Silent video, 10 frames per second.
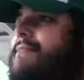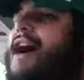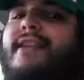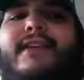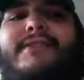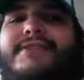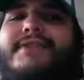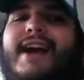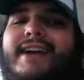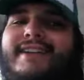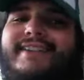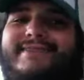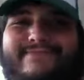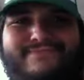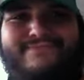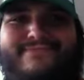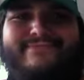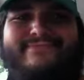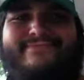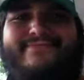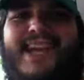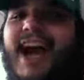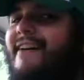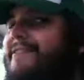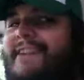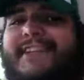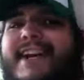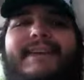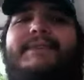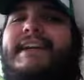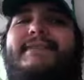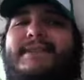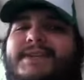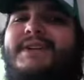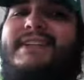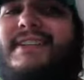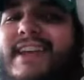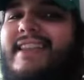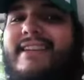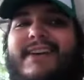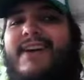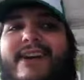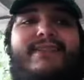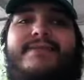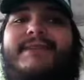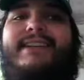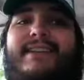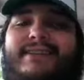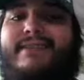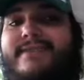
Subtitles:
I lost track. I forgot what I was going to say. That's how awesome it is.